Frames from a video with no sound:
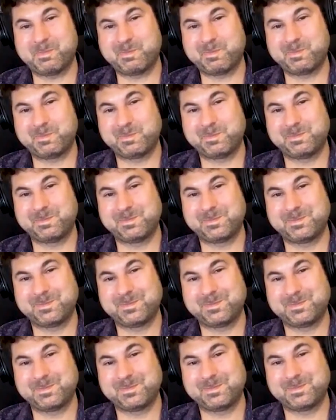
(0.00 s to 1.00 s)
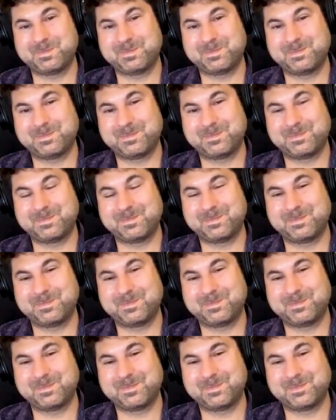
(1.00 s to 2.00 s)

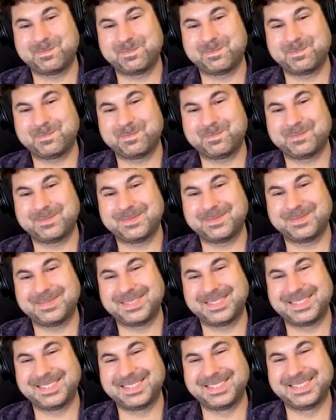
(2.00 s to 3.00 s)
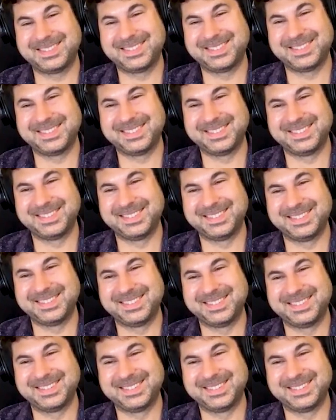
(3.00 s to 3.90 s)
[no speech]